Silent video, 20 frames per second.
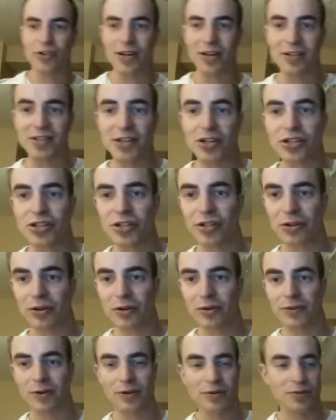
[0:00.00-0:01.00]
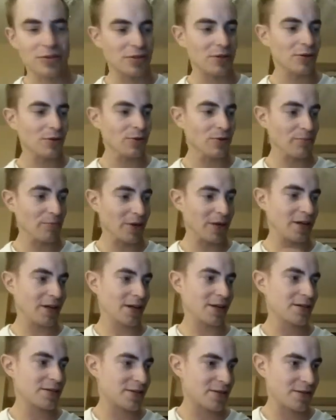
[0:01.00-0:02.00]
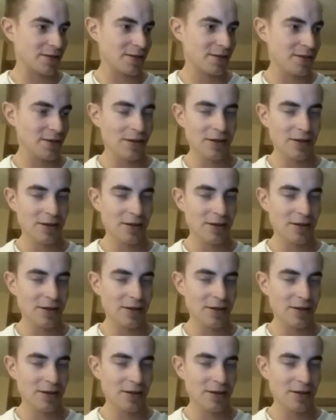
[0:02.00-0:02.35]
transition over to my next